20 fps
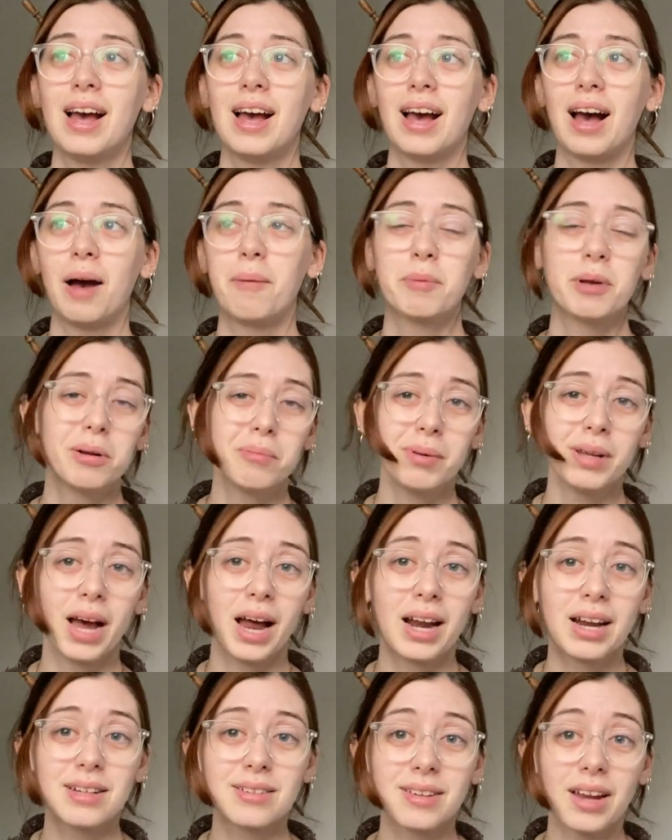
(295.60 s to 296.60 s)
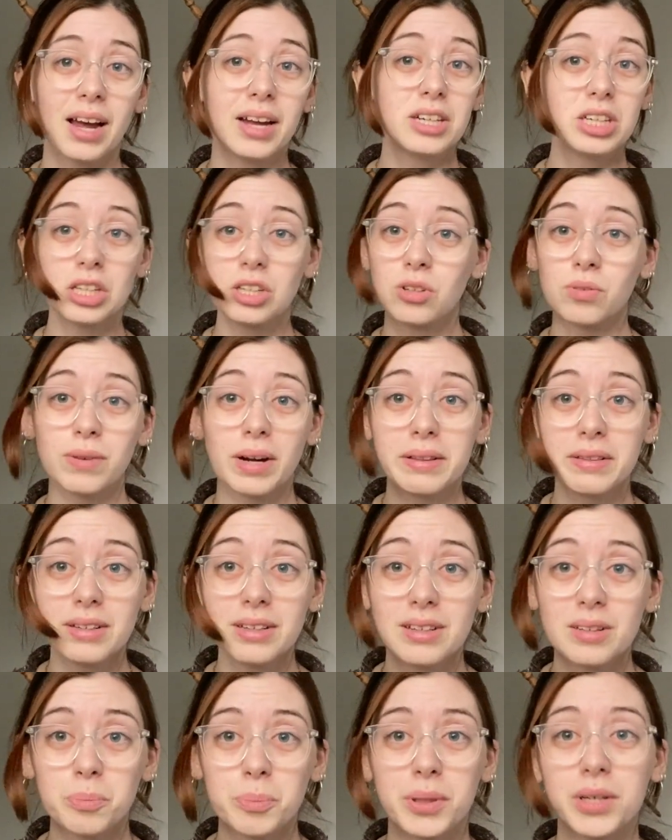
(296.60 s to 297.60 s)
gonna be honest, I just read
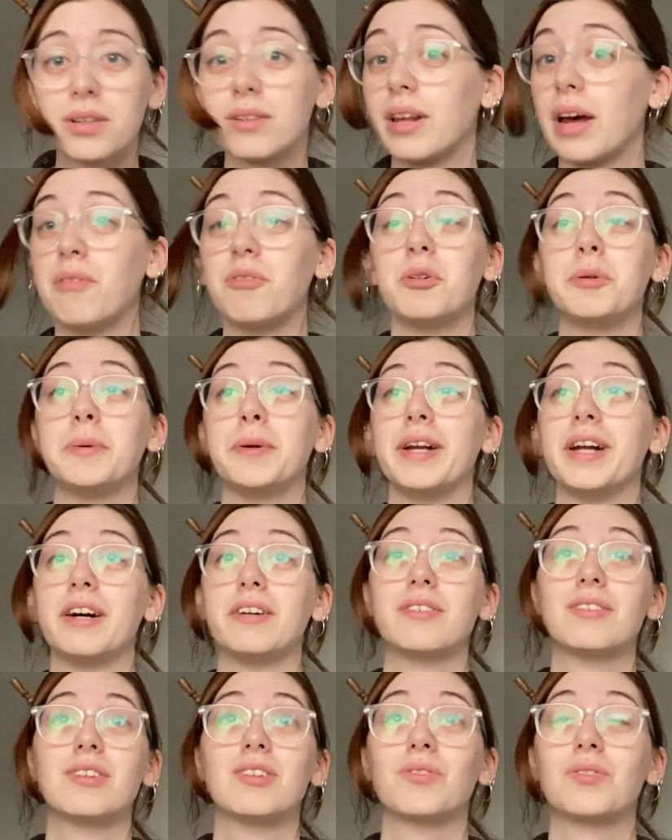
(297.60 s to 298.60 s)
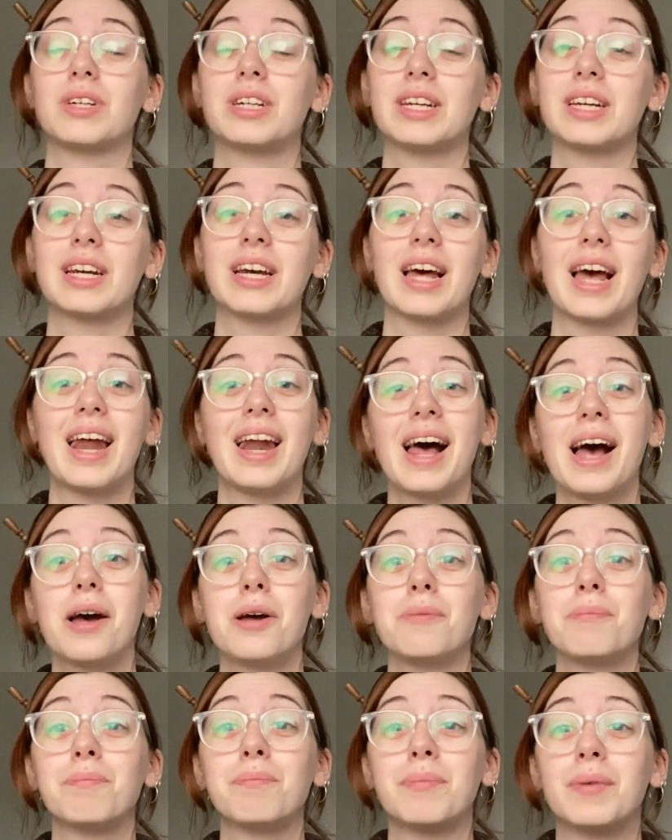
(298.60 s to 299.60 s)
this because everybody else is reading it, and
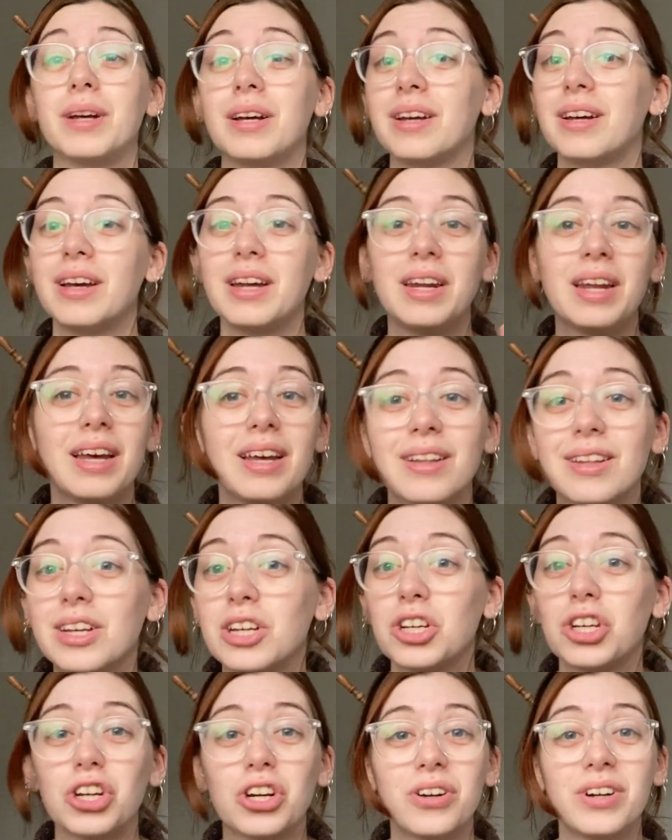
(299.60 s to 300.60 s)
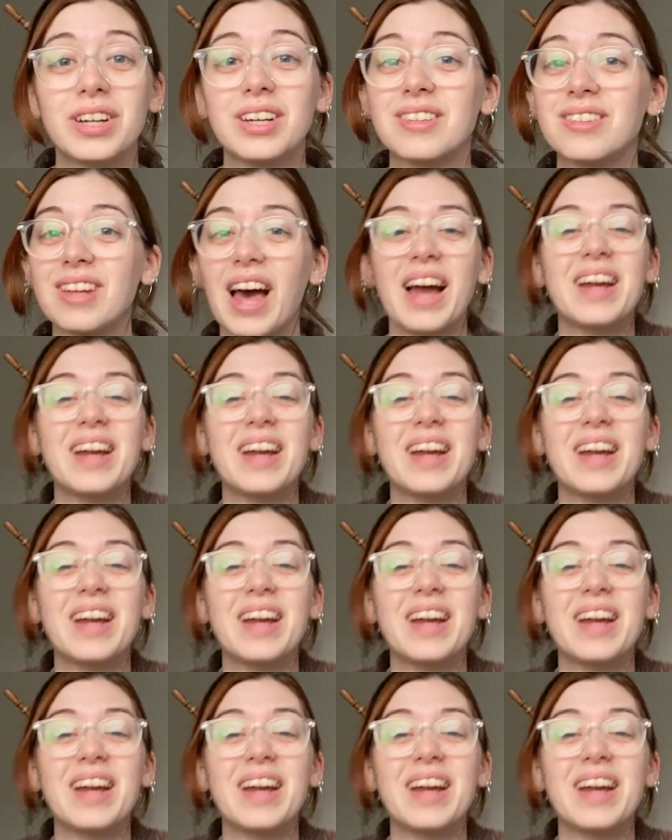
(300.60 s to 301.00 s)
I'm innately curious. I